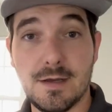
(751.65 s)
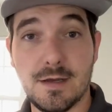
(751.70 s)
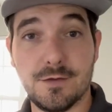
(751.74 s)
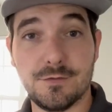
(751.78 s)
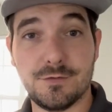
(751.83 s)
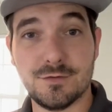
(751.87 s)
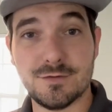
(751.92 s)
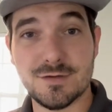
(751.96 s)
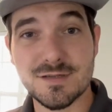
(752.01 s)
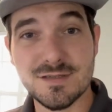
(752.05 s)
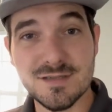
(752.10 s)

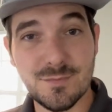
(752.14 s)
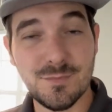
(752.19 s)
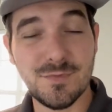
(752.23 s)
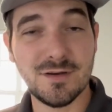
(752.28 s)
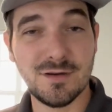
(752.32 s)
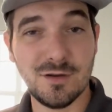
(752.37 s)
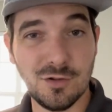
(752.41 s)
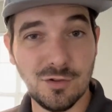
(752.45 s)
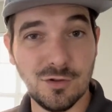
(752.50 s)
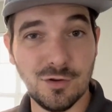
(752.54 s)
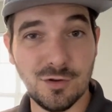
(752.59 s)
So just
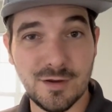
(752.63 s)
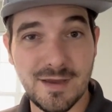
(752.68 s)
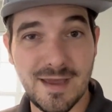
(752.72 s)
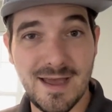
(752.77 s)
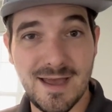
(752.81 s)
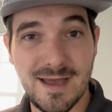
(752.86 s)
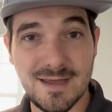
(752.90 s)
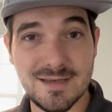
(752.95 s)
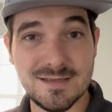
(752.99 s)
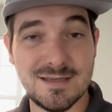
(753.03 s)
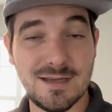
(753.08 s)
something to look
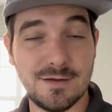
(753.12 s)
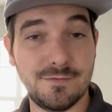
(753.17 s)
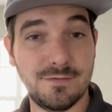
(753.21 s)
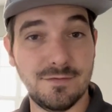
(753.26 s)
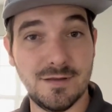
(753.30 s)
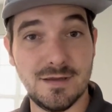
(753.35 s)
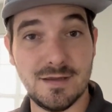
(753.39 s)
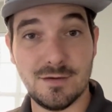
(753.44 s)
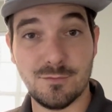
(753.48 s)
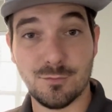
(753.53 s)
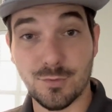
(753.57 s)
at.
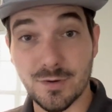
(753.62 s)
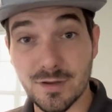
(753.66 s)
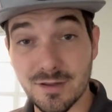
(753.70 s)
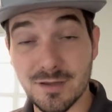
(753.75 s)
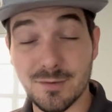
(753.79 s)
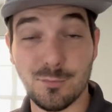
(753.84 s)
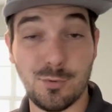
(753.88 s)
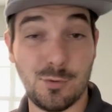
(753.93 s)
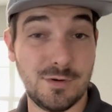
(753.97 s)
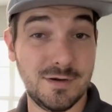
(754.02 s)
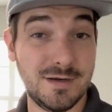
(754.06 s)
Definitely
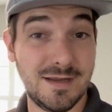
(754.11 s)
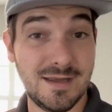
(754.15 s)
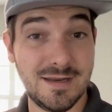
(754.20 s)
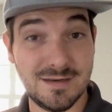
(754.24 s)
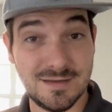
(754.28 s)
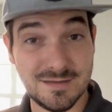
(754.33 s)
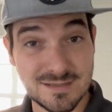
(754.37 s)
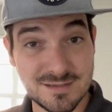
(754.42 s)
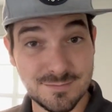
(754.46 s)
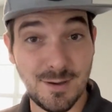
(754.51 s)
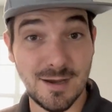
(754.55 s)
really important to get
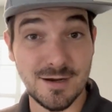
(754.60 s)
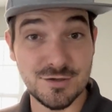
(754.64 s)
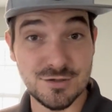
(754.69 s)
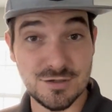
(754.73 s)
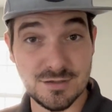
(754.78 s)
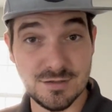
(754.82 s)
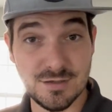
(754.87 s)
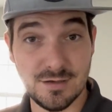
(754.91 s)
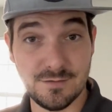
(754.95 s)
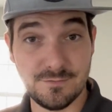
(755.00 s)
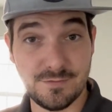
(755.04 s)
an
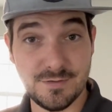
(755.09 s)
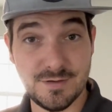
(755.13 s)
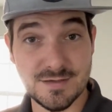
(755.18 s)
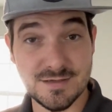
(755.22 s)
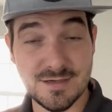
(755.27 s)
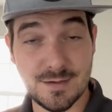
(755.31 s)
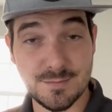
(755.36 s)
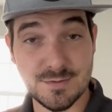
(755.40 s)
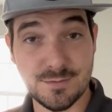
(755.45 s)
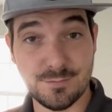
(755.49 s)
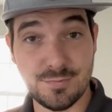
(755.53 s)
inspection done for these
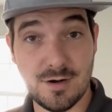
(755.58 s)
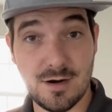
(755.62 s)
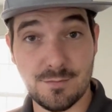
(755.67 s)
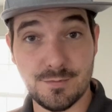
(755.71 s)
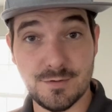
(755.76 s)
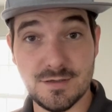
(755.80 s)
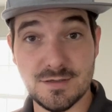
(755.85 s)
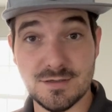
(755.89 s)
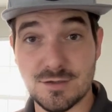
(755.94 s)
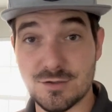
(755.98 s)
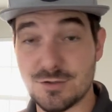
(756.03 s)
types of
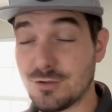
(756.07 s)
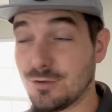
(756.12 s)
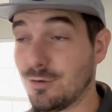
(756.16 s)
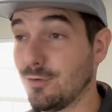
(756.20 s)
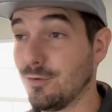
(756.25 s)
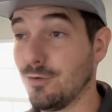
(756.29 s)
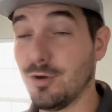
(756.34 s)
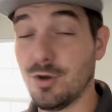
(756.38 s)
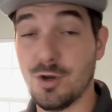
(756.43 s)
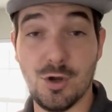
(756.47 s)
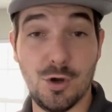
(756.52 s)
properties because you
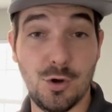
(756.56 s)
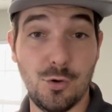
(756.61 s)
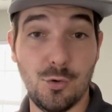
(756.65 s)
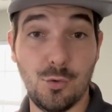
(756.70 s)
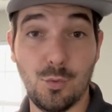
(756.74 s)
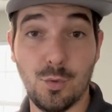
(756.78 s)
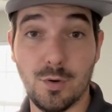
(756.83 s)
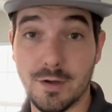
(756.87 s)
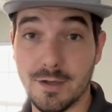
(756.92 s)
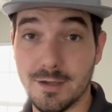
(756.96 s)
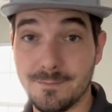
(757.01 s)
don't know
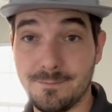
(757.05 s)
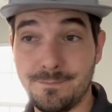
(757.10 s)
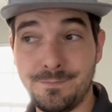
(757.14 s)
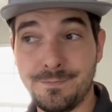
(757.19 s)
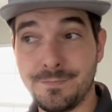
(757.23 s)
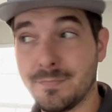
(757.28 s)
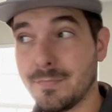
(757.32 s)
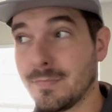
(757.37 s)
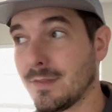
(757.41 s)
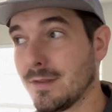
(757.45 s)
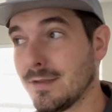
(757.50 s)
what
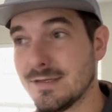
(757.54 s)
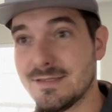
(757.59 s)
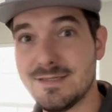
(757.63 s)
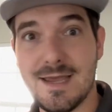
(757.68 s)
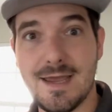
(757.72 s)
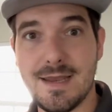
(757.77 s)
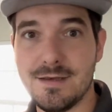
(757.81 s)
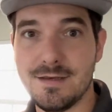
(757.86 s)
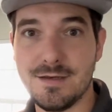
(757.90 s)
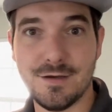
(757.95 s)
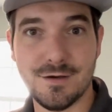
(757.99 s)

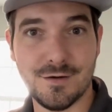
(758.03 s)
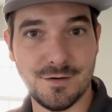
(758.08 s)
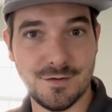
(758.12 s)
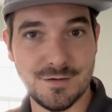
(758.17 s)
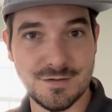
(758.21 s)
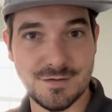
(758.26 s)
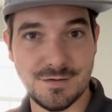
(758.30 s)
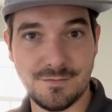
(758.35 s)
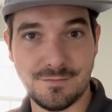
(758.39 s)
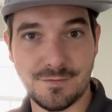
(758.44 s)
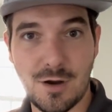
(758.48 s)
10
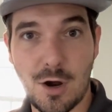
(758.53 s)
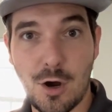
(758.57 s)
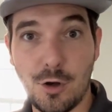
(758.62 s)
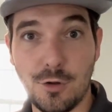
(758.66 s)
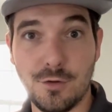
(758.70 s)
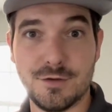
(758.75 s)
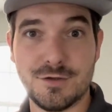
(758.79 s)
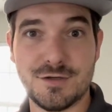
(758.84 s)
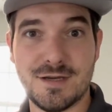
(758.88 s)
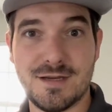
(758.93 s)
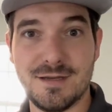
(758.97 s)
years of
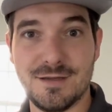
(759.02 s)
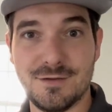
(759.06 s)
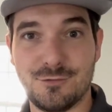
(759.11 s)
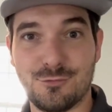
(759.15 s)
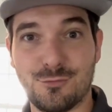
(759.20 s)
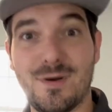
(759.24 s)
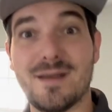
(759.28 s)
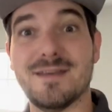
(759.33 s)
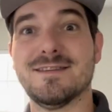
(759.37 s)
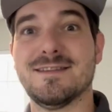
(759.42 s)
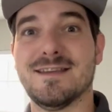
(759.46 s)
college kids
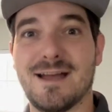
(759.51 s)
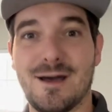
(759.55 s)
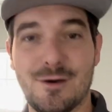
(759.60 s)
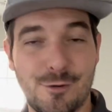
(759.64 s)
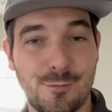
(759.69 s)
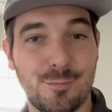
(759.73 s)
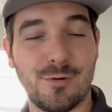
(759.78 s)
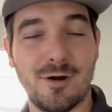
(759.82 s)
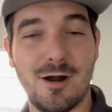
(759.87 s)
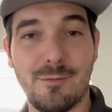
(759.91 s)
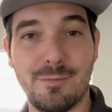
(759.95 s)
renting out
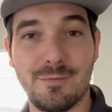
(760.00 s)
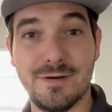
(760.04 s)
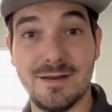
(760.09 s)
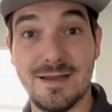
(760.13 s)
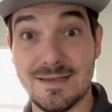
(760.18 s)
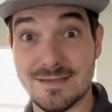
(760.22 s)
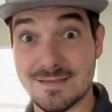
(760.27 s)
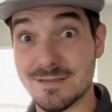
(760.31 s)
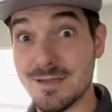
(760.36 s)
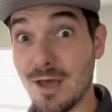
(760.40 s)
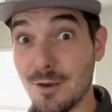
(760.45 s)
a property
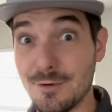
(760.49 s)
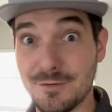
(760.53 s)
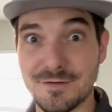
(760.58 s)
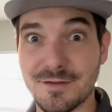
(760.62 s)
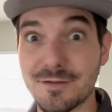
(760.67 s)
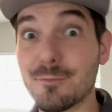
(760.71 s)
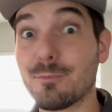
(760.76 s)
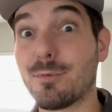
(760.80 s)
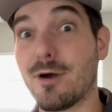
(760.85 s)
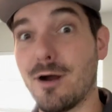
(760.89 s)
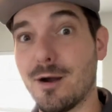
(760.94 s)
has done
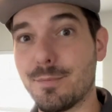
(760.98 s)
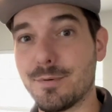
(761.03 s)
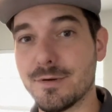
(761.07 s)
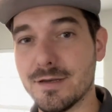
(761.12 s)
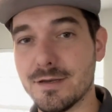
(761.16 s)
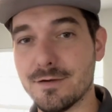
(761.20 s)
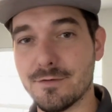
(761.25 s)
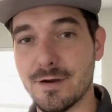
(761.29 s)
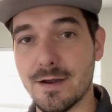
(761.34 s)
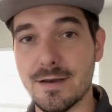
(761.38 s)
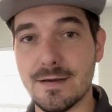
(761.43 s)
to the
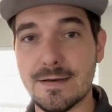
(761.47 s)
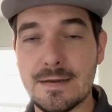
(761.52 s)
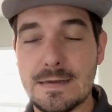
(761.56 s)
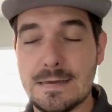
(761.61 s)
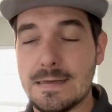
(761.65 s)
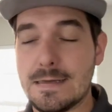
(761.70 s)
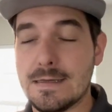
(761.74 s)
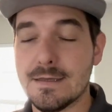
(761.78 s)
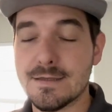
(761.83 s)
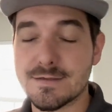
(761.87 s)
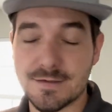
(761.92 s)
property, right?
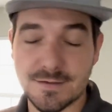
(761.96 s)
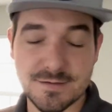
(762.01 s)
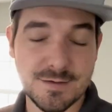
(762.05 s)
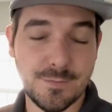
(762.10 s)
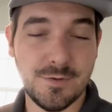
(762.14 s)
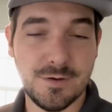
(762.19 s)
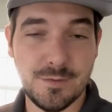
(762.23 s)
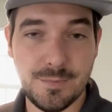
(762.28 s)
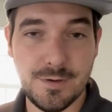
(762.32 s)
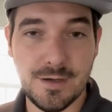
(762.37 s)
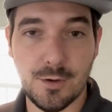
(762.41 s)
So
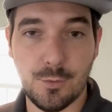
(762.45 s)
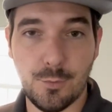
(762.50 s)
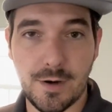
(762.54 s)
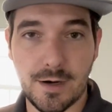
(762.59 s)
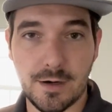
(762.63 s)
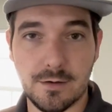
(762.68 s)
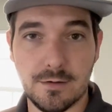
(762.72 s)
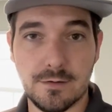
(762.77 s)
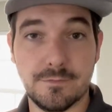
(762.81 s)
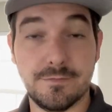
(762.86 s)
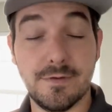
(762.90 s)
something to be
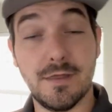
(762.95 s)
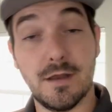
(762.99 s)
aware of.